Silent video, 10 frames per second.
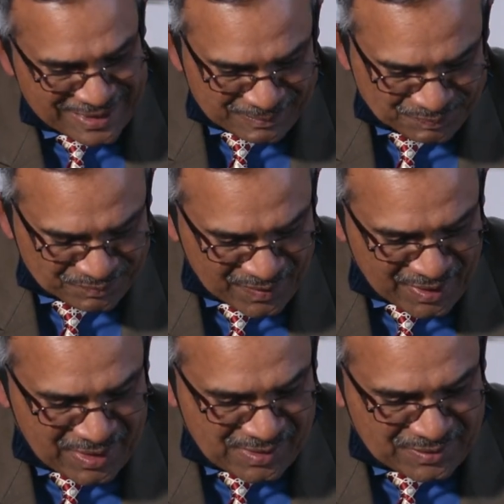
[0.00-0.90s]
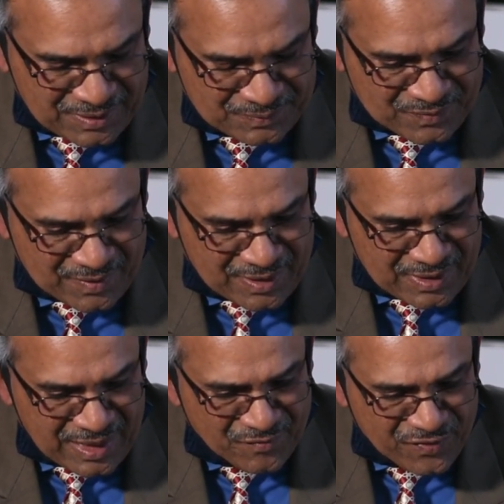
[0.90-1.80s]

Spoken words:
Mm.